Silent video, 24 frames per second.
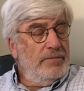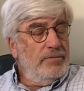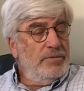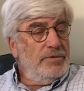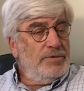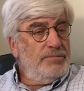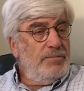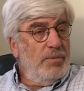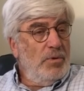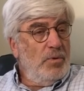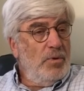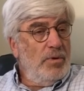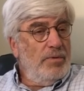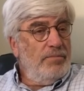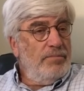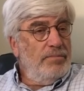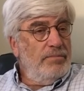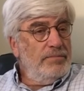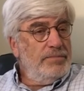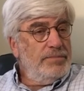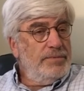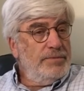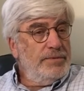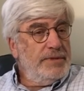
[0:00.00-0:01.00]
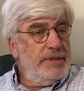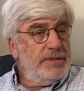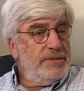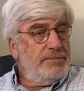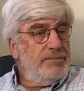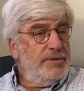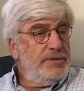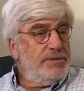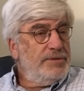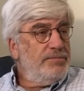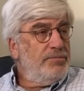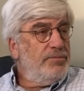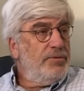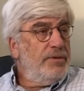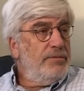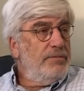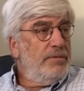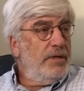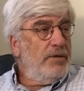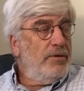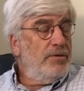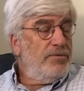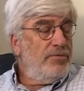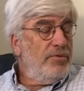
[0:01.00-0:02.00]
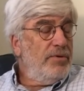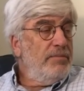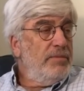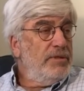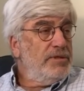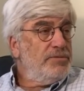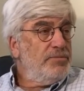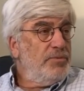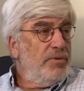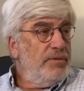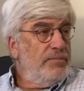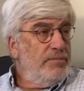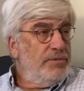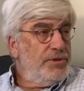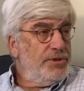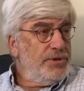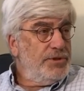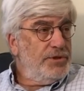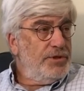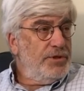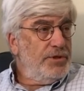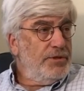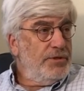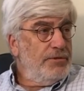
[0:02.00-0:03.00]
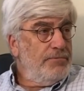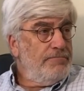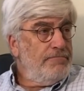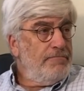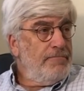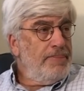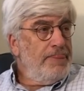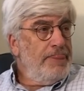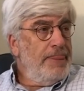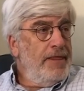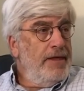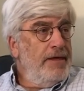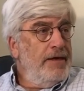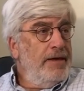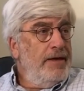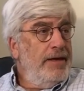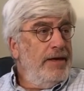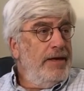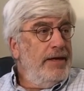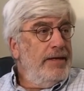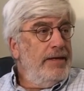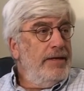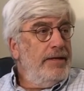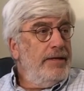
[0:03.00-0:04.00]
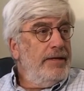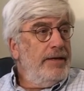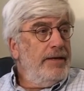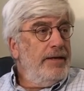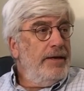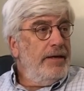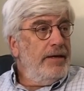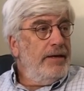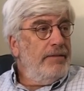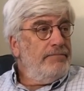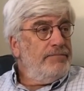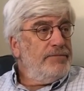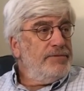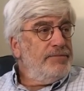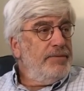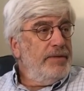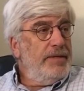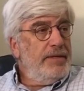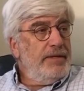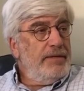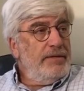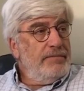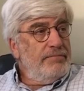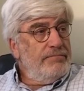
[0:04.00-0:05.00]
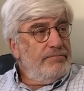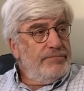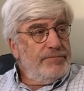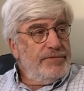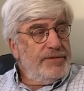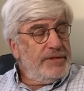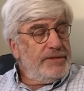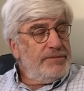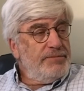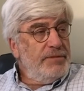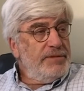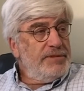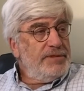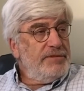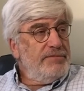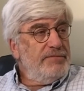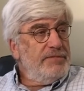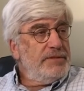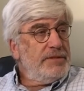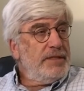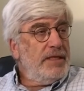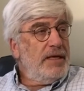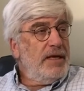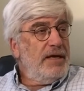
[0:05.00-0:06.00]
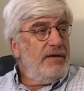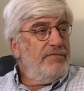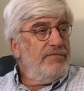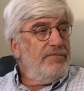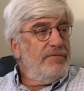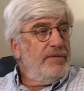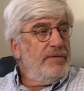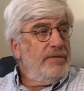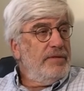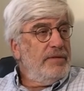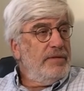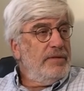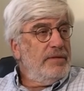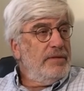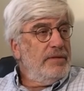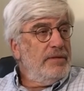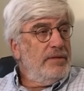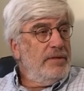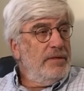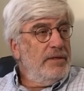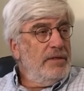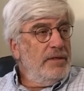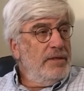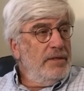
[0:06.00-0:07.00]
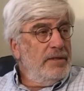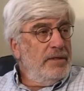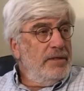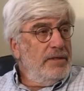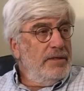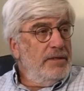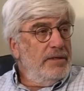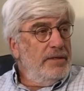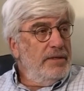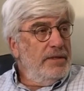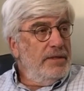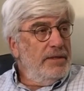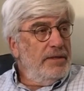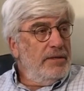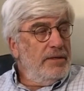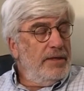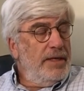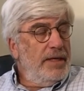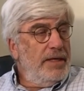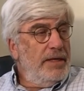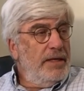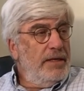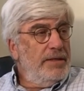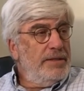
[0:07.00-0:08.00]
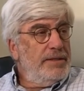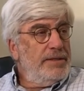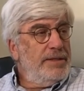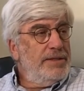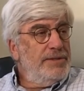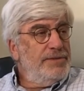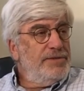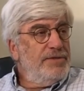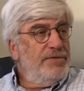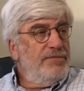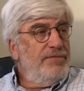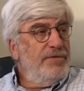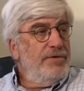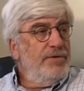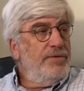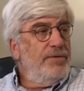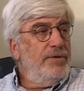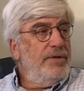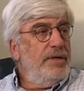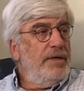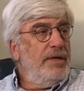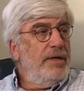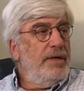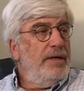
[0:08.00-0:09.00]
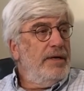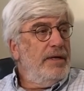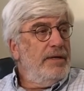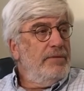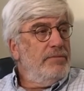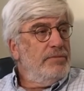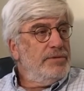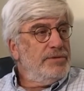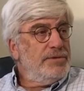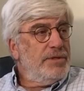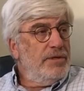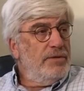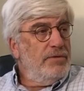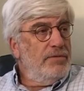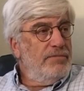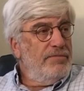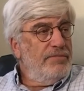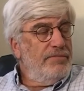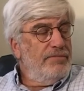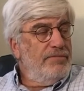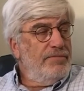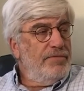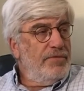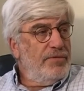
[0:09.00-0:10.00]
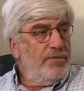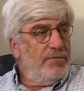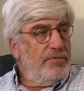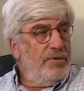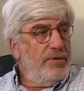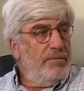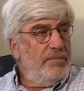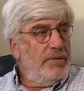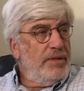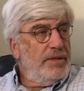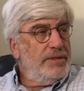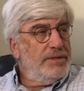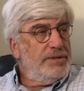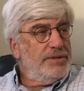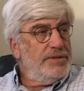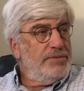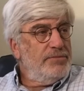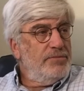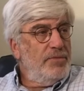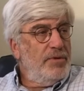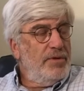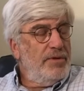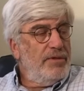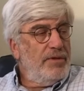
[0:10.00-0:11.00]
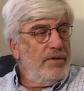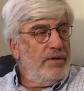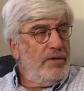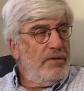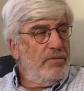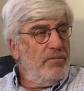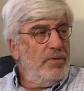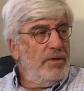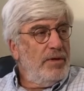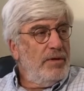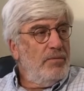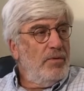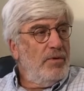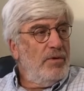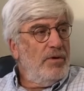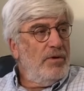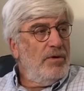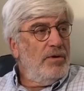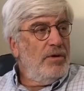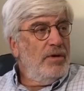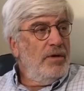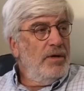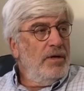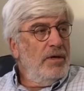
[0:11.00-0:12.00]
was born 3 months premature, and ended up spending 6 months of his life in the neonatal intensive unit, and he was home for 3 months, and we thought we were